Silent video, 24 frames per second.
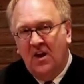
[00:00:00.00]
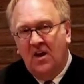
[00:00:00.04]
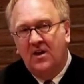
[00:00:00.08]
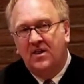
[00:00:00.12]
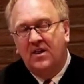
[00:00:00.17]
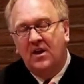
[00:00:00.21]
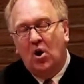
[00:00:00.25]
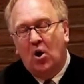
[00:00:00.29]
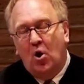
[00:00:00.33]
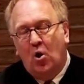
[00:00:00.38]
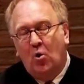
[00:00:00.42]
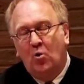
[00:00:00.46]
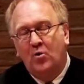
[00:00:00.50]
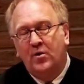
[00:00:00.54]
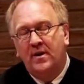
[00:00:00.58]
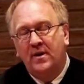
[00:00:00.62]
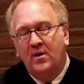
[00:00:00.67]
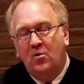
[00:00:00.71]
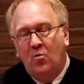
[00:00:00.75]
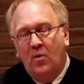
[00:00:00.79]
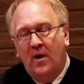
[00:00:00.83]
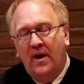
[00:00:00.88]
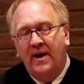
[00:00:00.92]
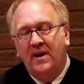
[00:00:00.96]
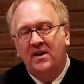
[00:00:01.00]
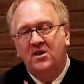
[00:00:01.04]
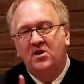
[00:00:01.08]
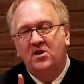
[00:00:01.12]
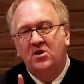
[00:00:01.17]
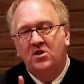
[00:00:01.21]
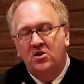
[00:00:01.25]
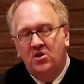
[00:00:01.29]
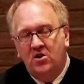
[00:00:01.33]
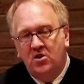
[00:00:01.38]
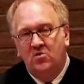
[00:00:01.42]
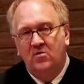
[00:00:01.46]
The only way to
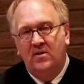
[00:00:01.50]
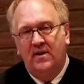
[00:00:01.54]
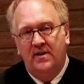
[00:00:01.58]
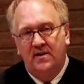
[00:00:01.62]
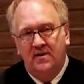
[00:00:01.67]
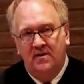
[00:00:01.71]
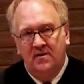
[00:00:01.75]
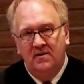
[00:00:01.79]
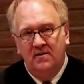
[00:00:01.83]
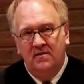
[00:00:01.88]
do it